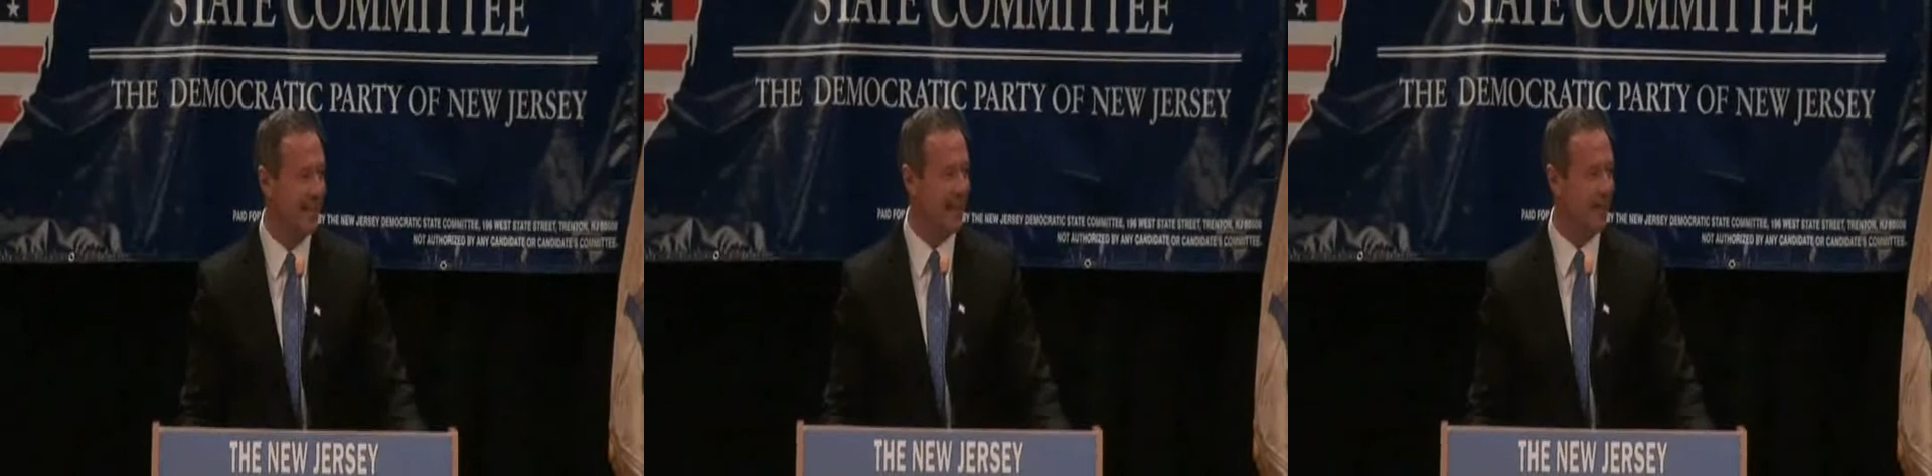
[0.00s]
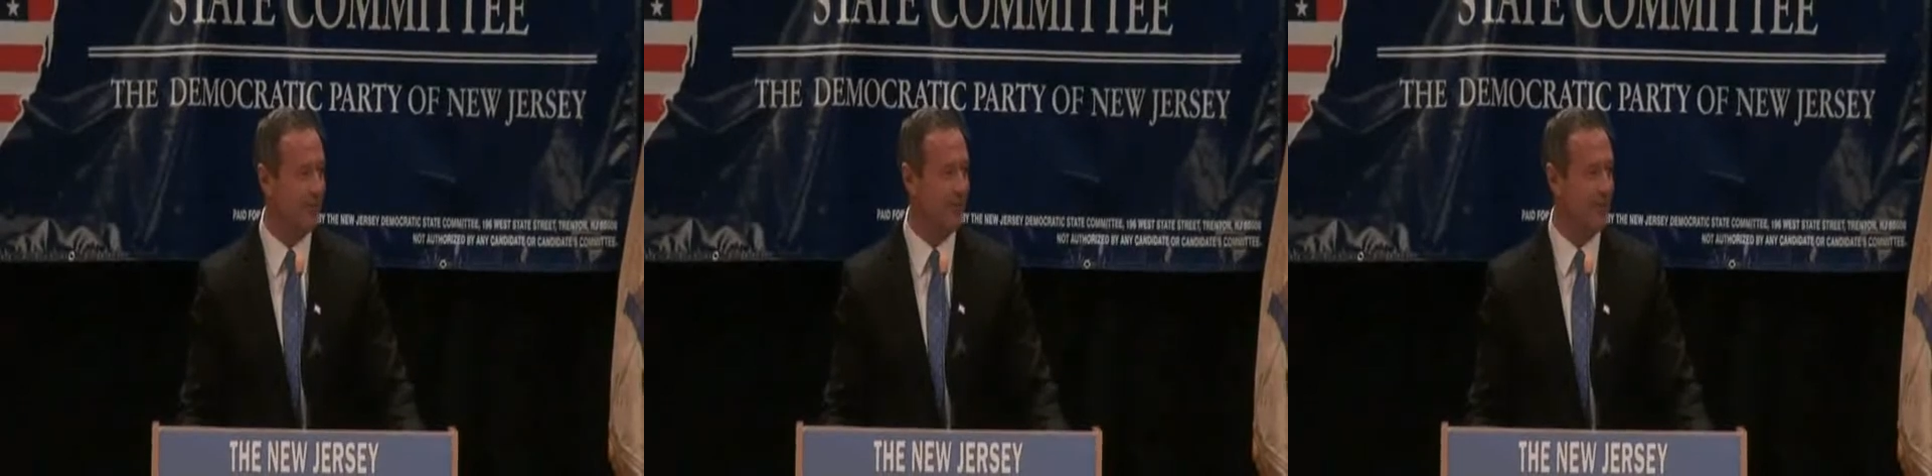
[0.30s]
I
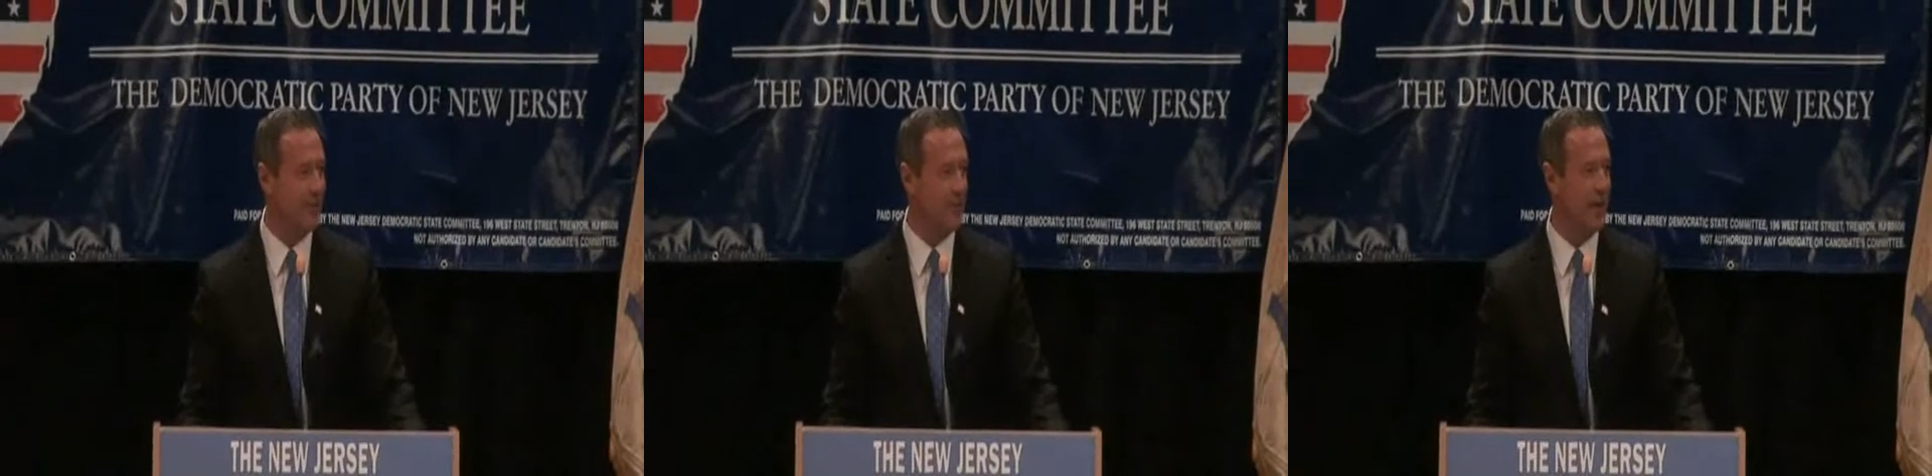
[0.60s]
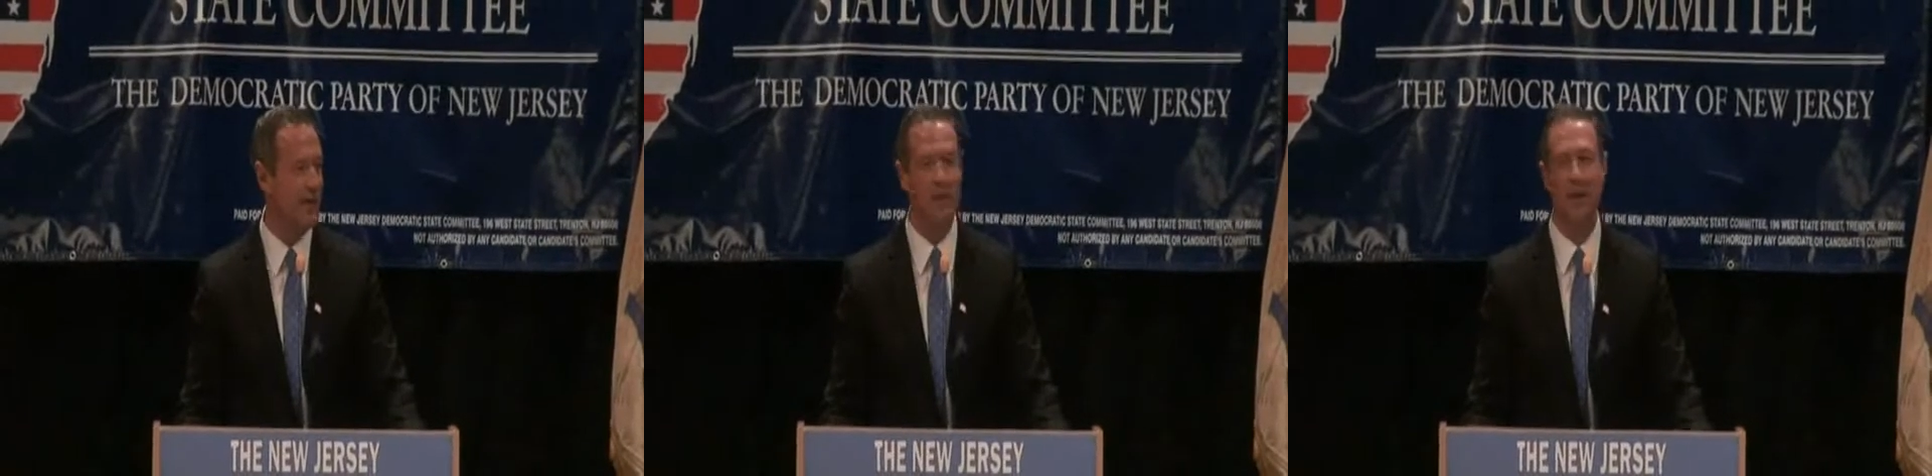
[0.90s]
also know that
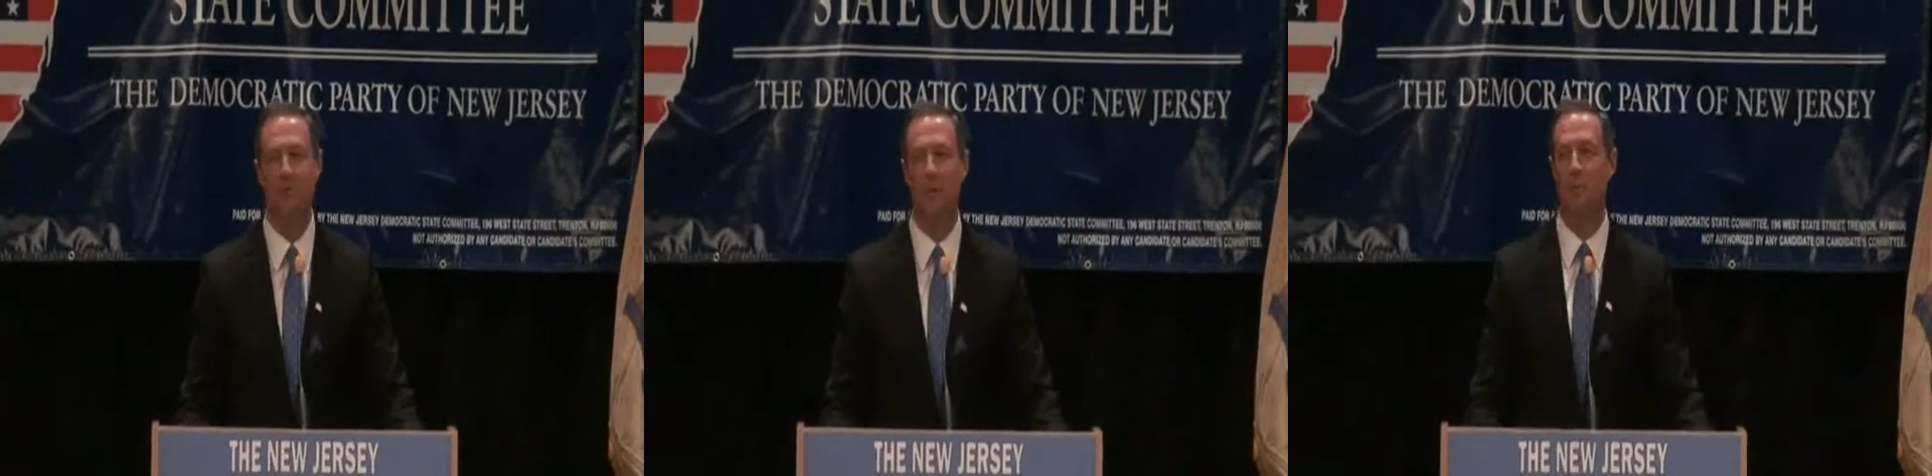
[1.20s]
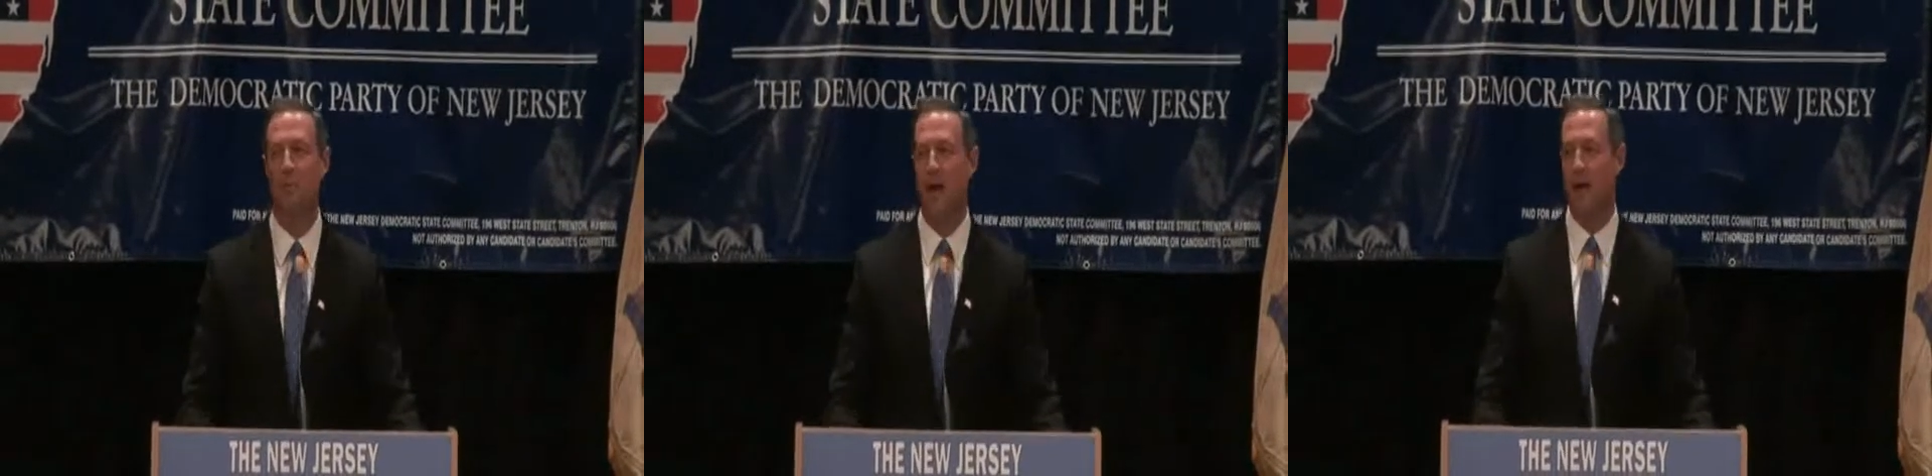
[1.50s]
we have a number
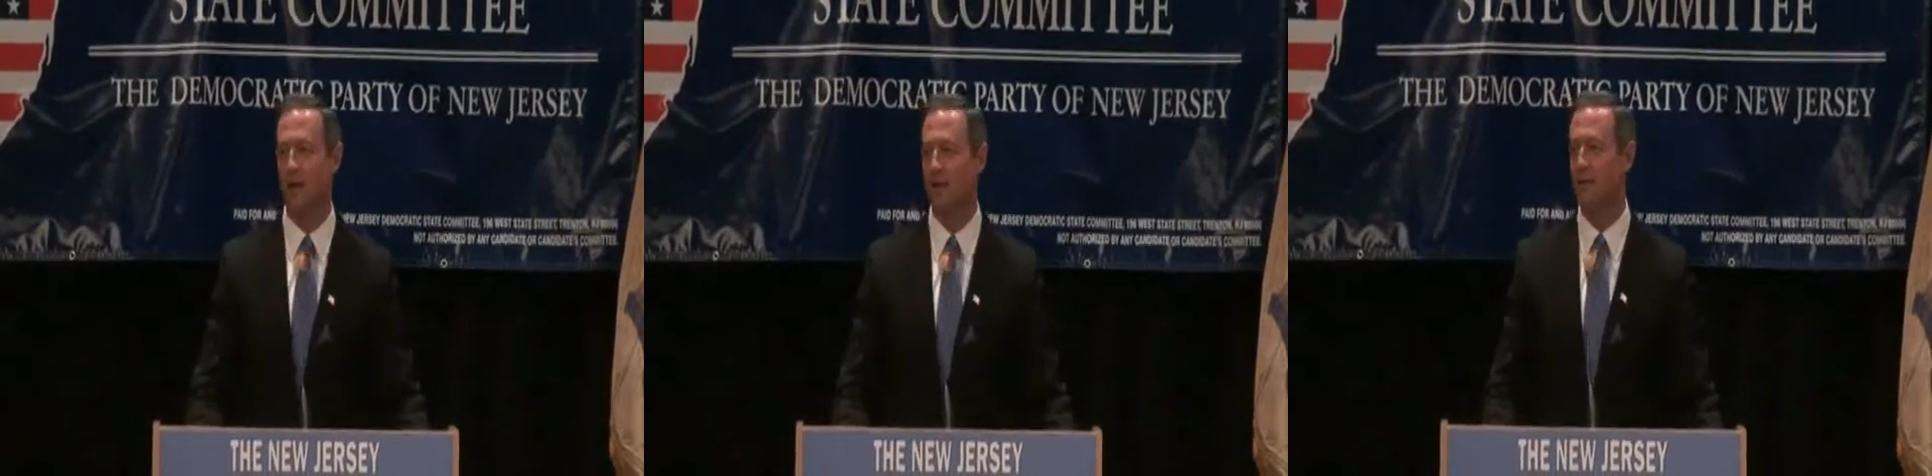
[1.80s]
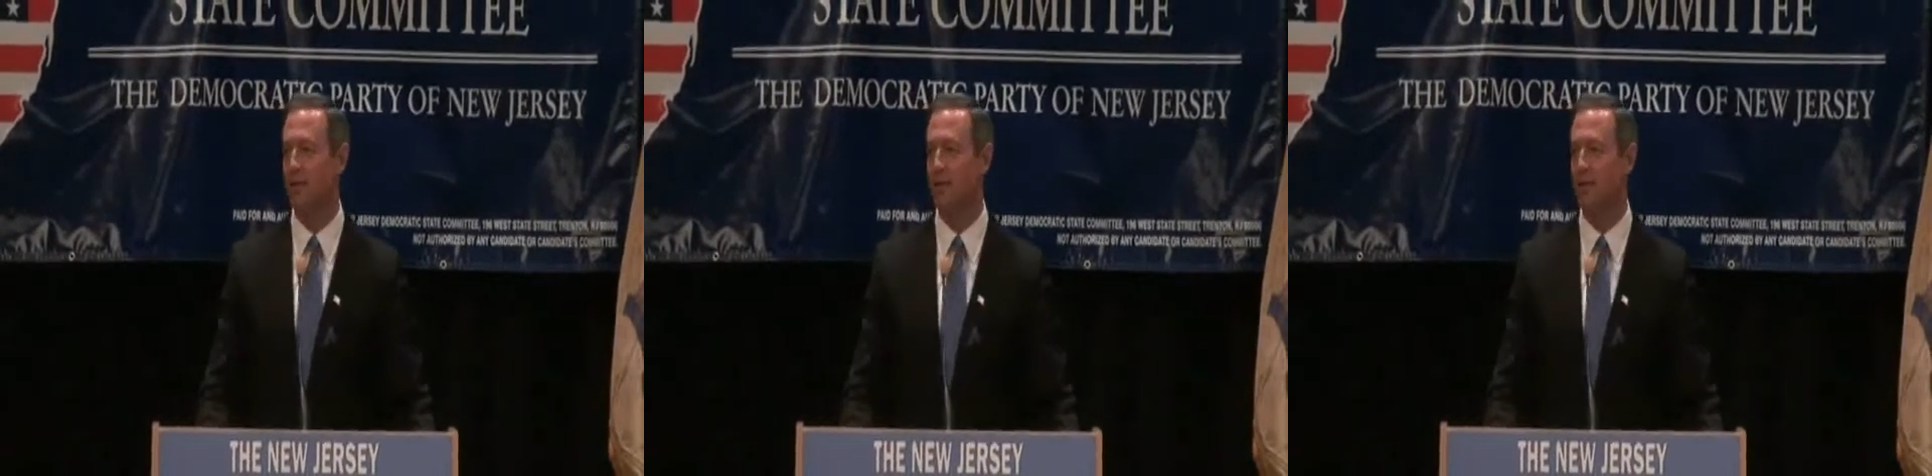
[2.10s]
of mayors